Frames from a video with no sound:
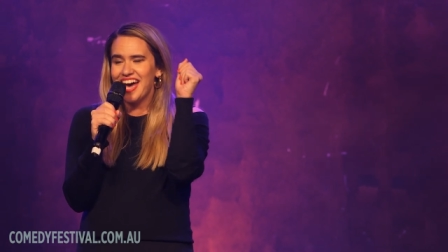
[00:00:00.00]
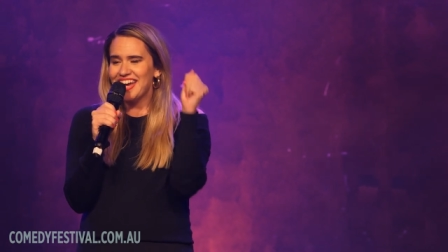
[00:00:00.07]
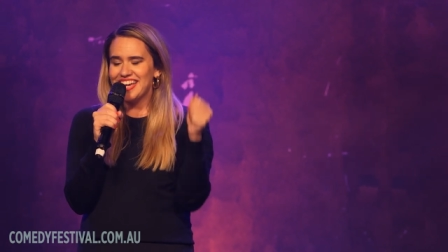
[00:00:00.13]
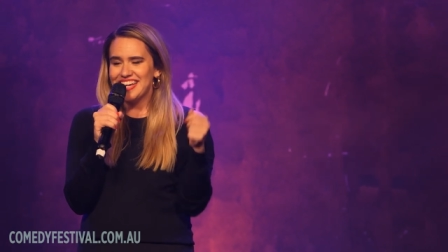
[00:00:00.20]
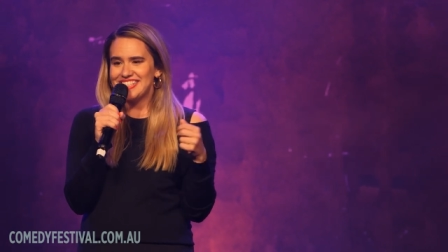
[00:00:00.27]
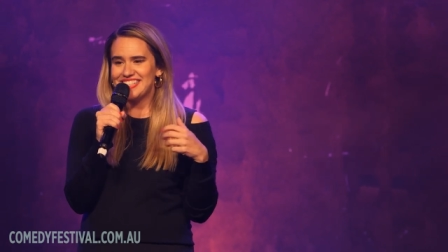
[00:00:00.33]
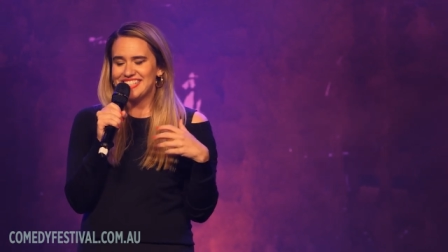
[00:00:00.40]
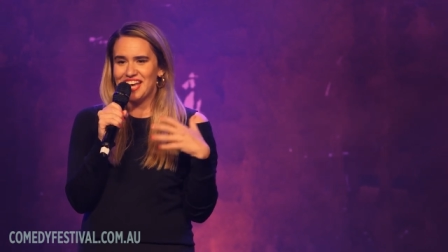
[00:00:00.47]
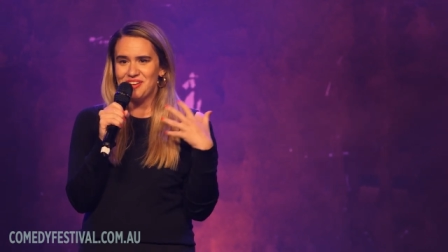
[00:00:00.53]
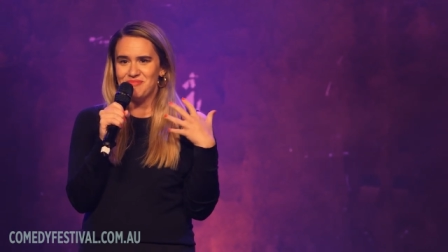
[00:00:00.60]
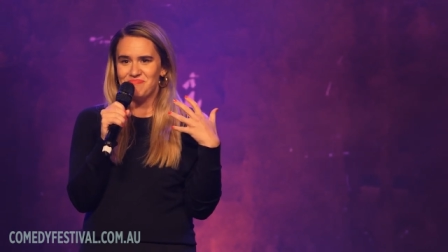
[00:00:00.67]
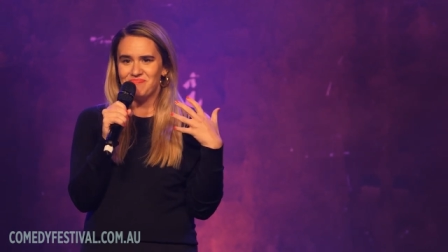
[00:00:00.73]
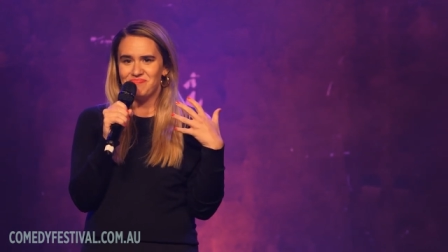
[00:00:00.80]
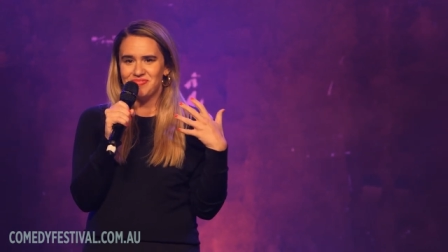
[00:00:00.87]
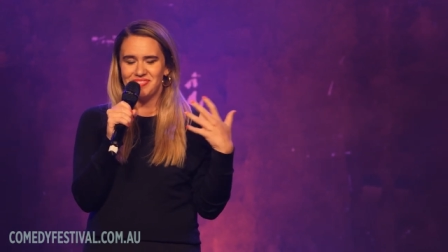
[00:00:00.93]
I guess,
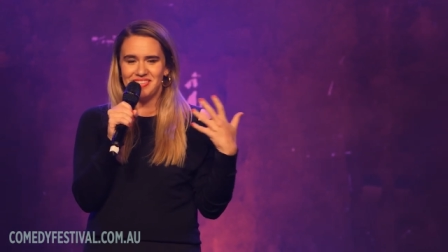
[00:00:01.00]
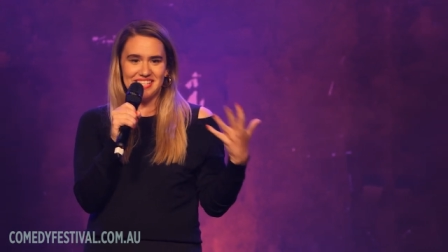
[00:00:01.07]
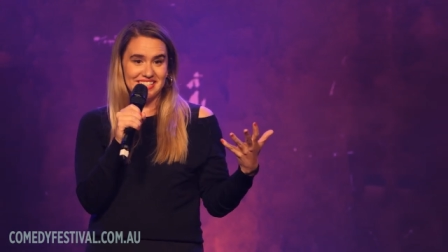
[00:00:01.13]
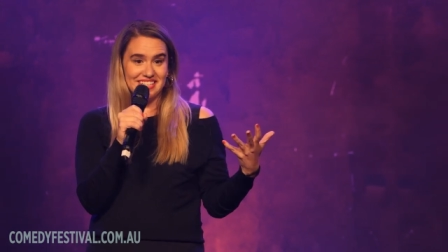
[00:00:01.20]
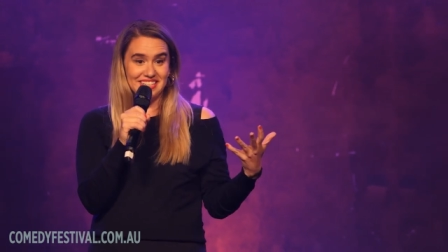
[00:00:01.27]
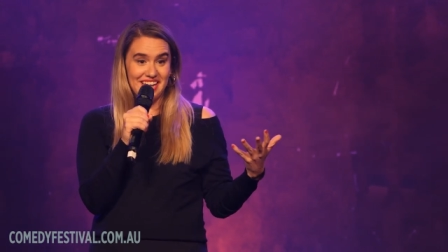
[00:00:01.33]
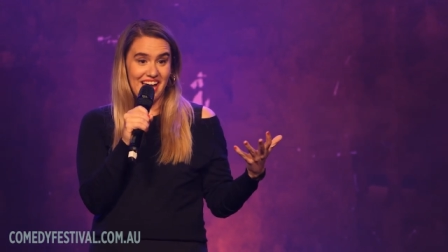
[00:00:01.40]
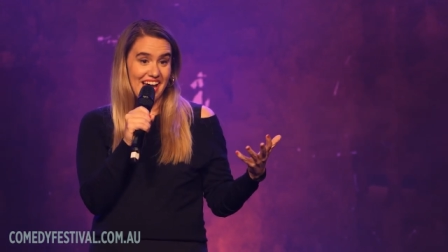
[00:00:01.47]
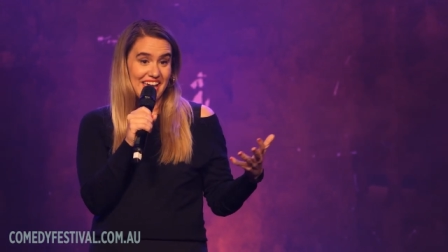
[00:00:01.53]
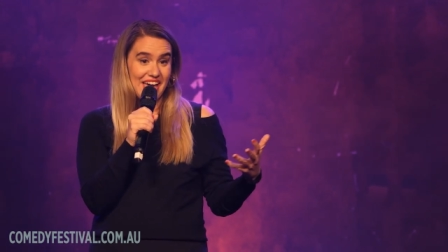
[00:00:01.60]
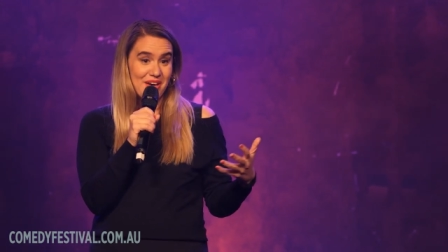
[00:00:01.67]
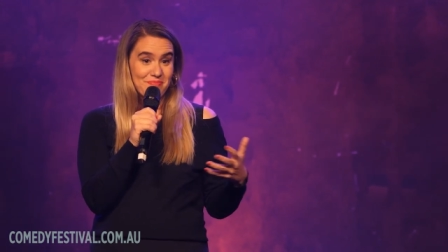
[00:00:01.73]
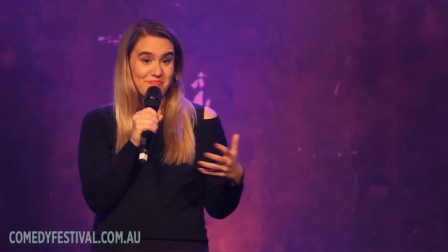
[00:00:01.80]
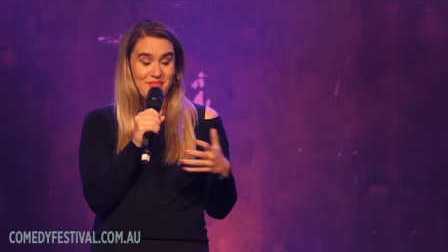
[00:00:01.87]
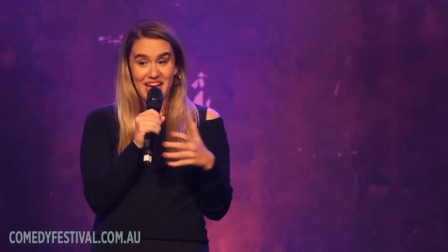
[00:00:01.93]
um, listen, I
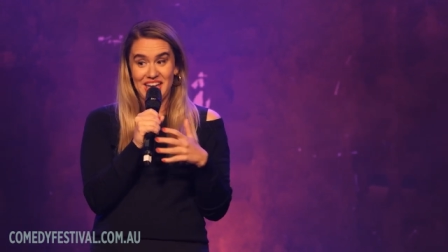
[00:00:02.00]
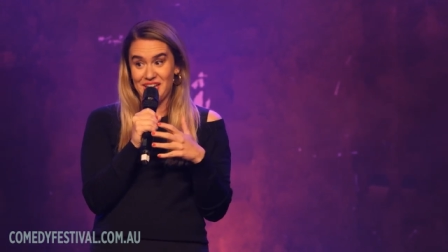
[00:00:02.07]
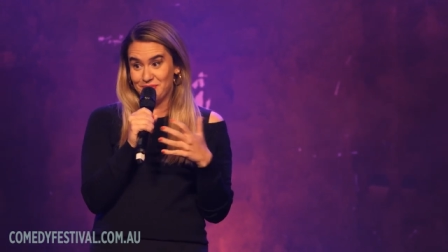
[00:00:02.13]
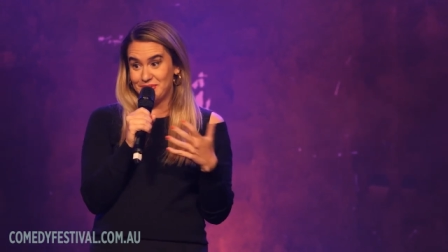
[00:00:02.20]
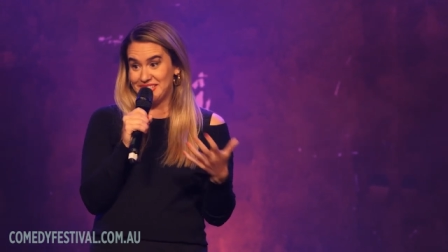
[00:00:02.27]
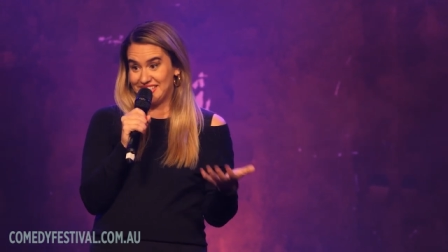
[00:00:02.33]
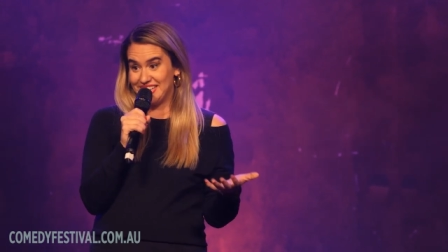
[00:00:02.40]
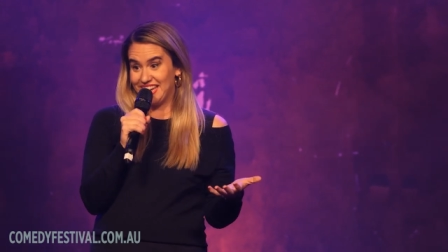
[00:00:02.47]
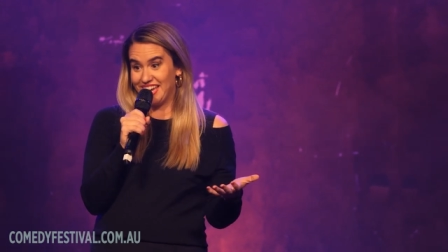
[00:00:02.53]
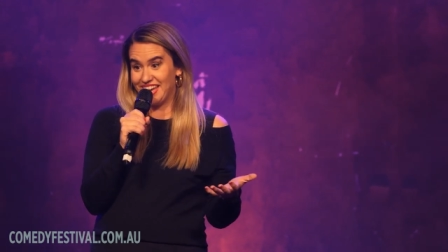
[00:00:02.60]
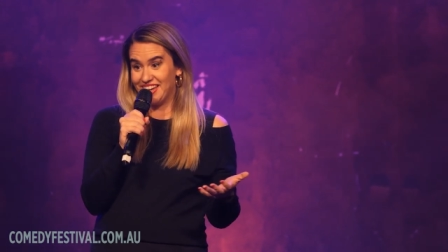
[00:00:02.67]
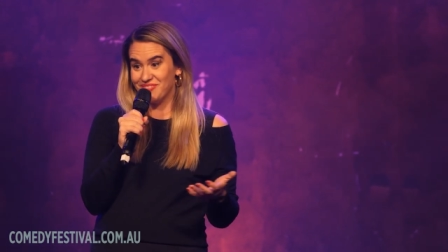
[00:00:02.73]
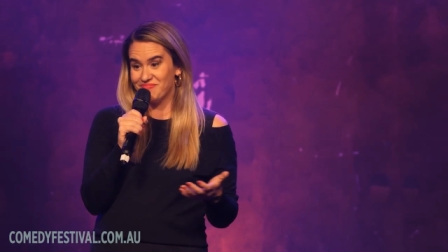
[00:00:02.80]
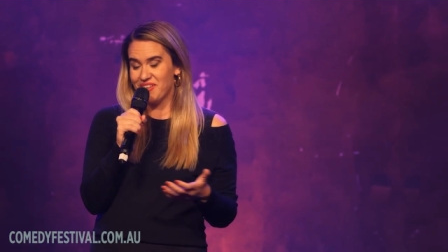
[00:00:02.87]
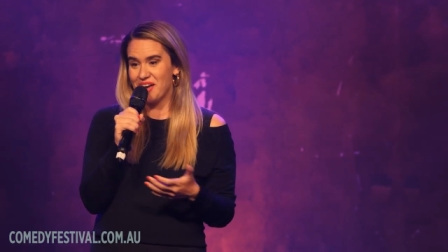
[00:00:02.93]
am, I am a
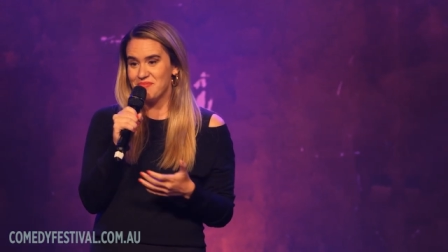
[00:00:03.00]
singer.